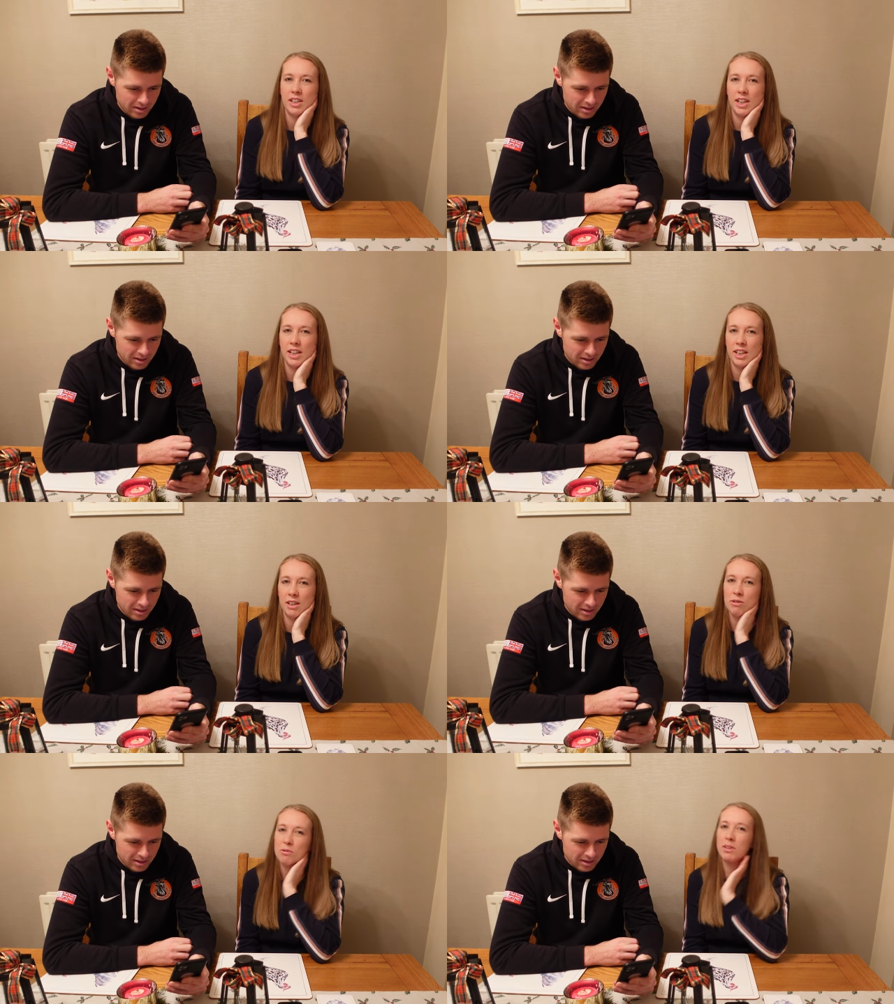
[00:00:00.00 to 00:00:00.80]

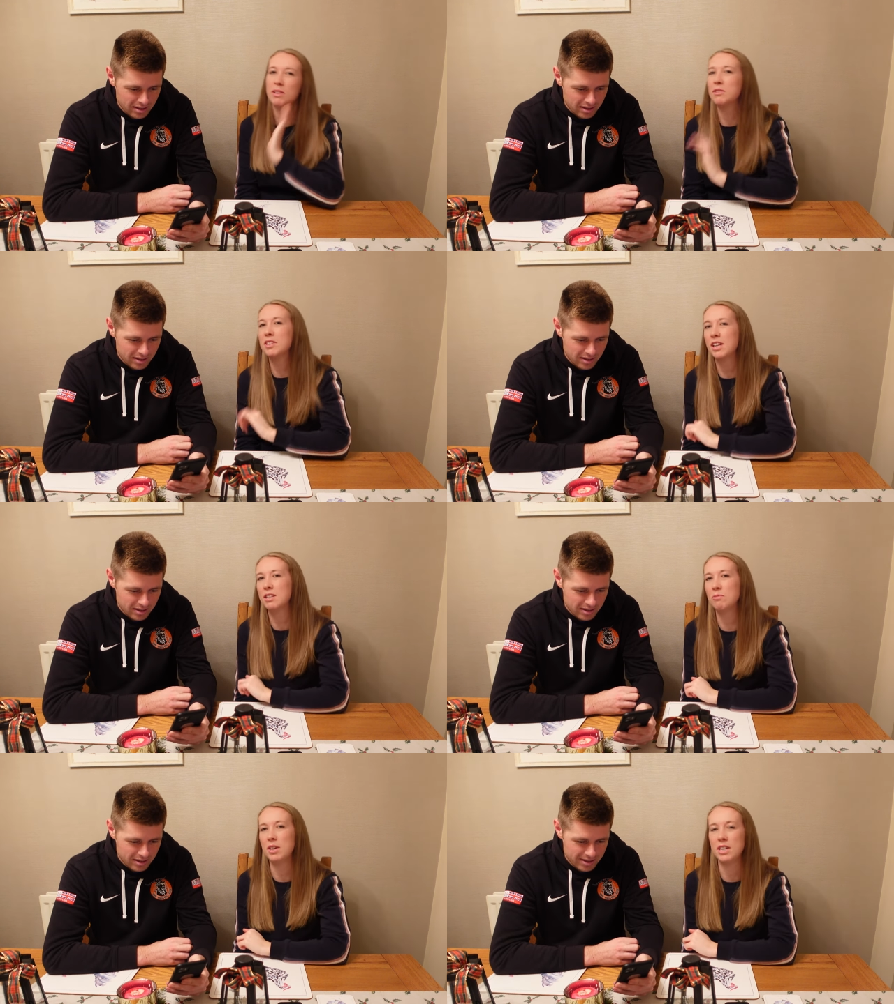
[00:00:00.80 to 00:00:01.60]
Speaker 1: kilos when he was
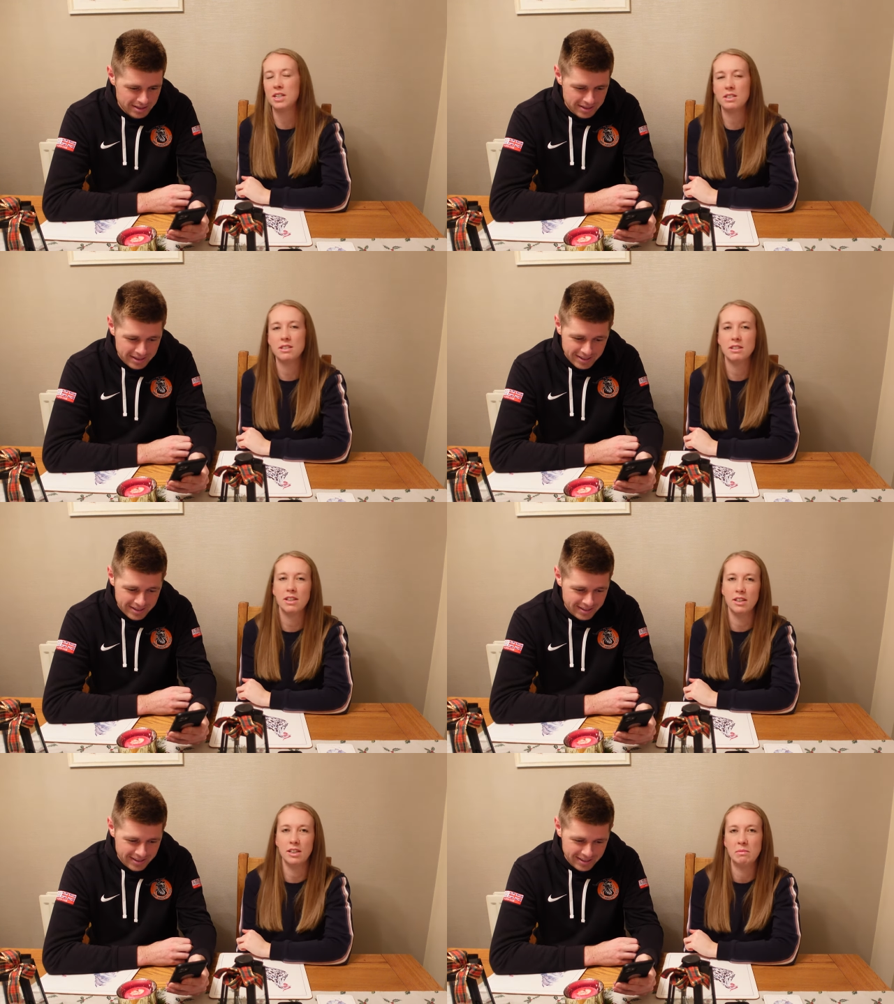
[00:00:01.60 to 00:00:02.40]
last weighed.
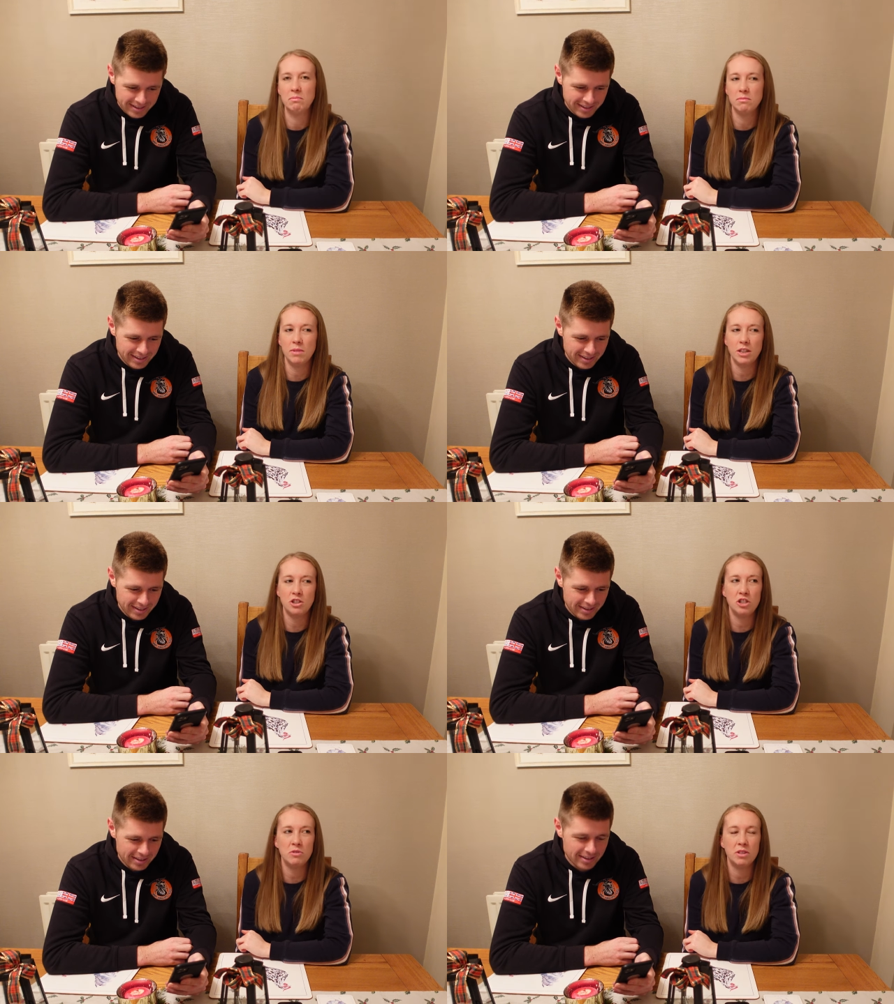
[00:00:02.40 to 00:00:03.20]
Um,
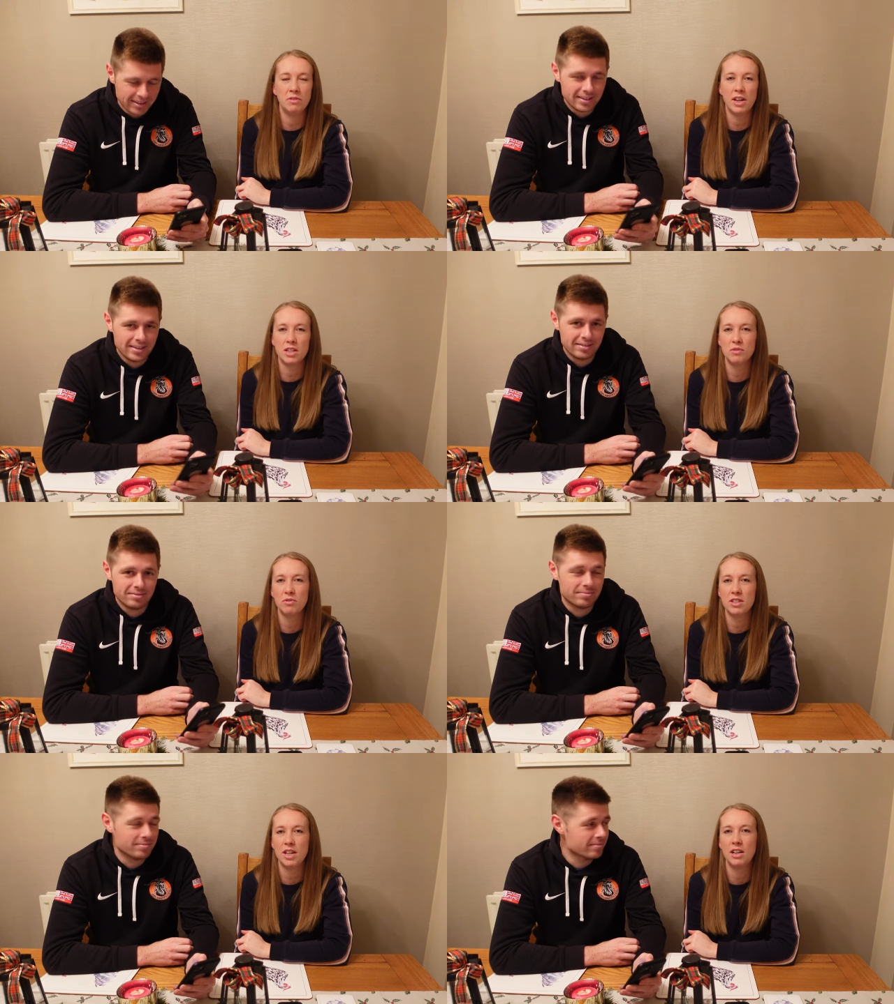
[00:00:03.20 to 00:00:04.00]
he's due at the vets
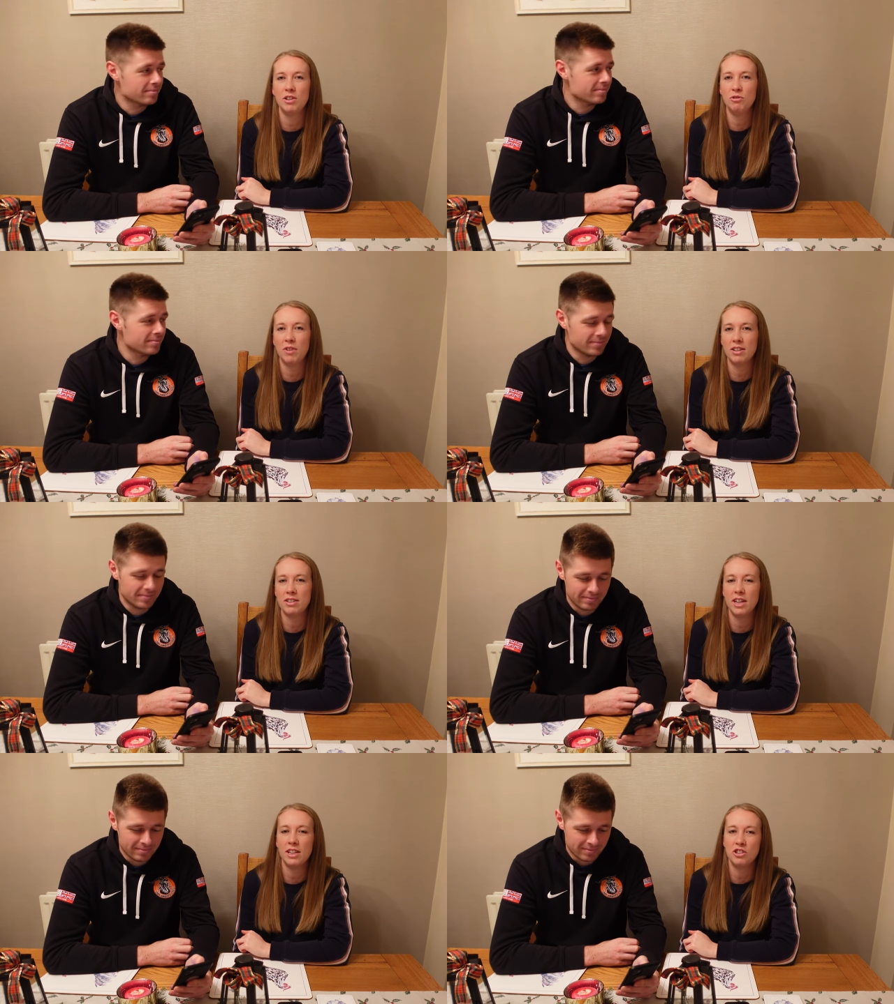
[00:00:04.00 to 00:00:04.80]
for his annual
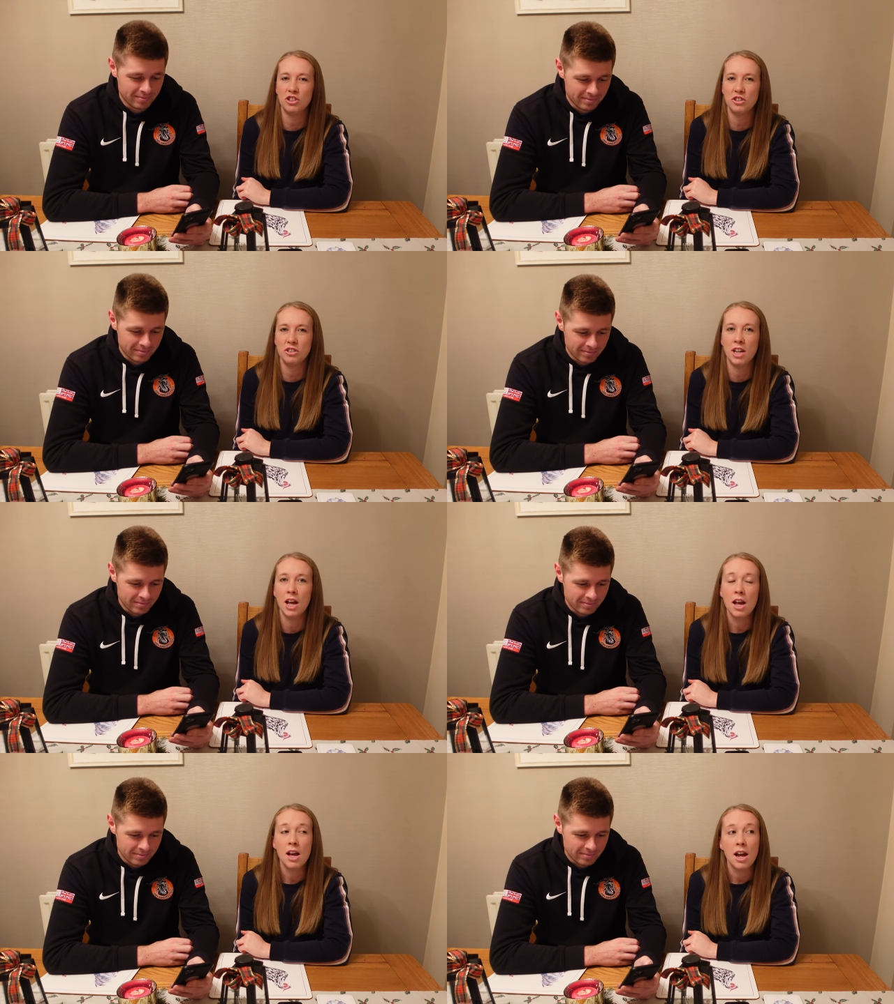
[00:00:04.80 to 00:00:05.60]
vaccination
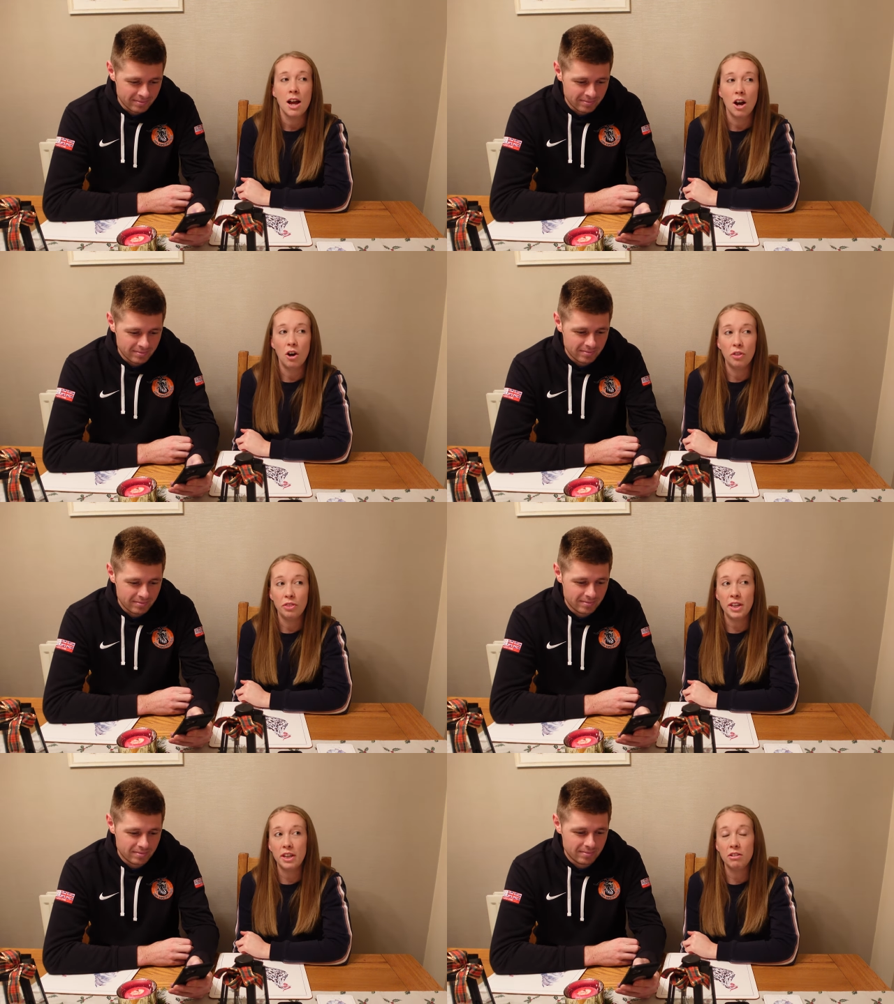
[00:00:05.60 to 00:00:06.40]

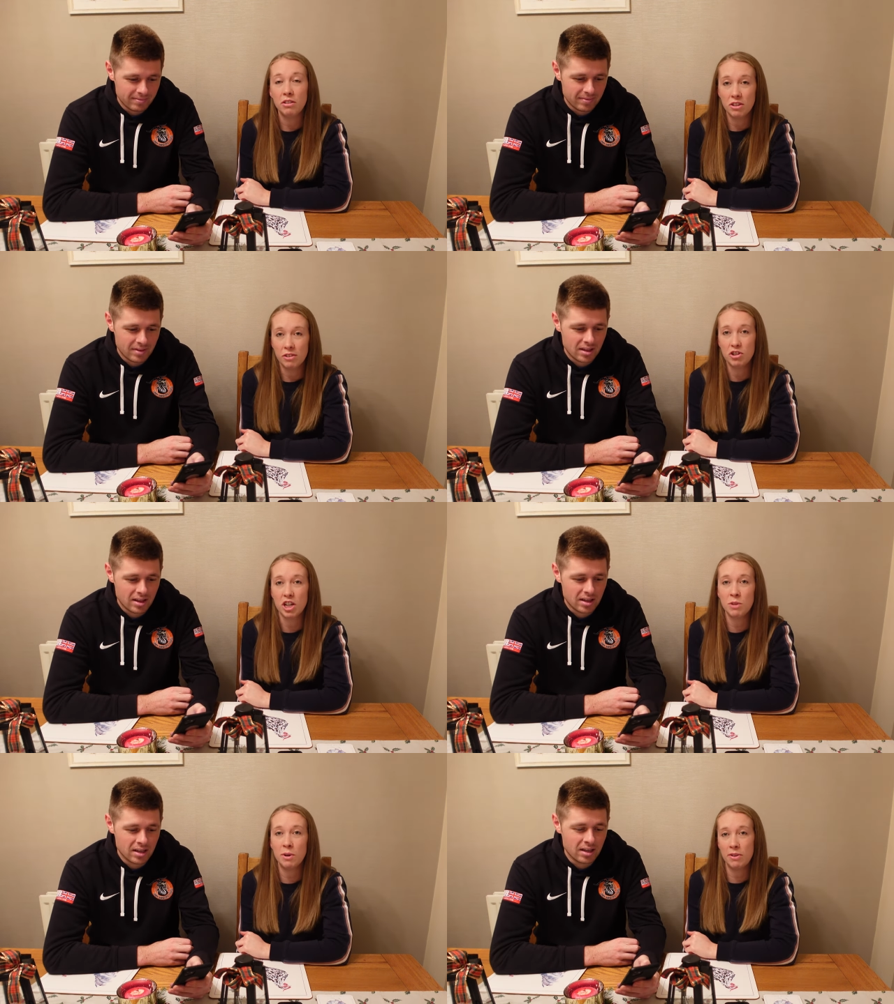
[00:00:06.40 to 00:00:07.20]
on the 3rd of
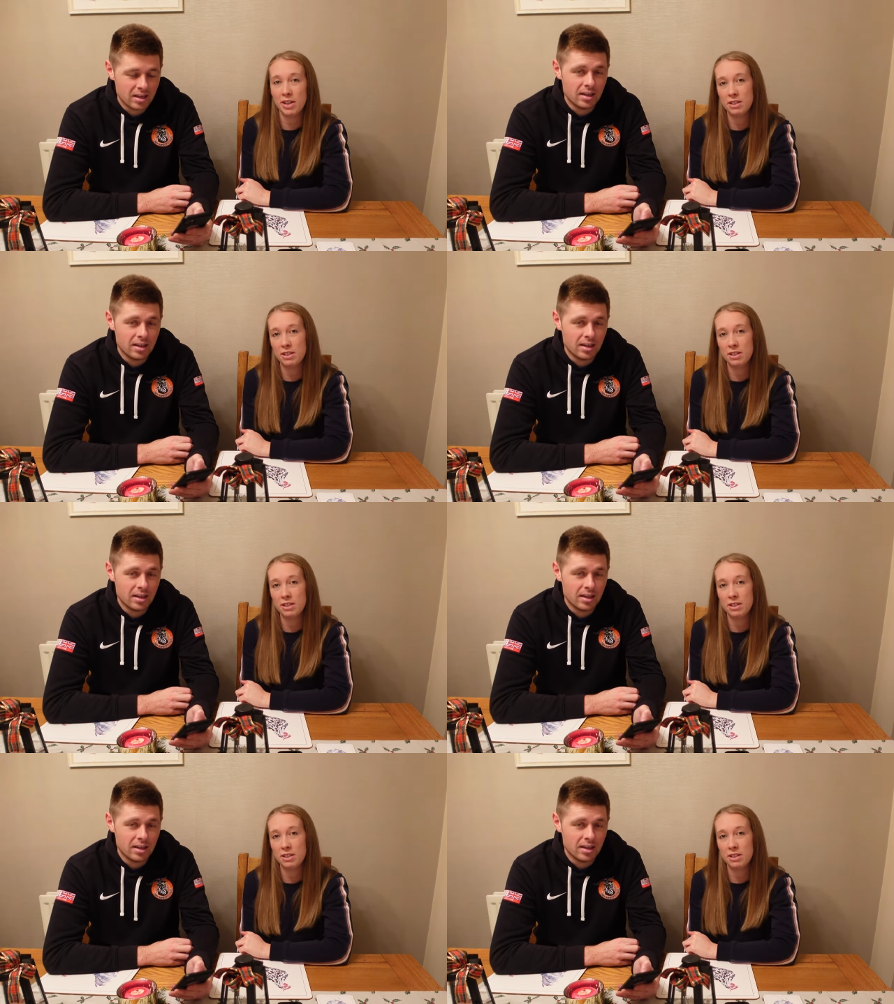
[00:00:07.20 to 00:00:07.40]
January,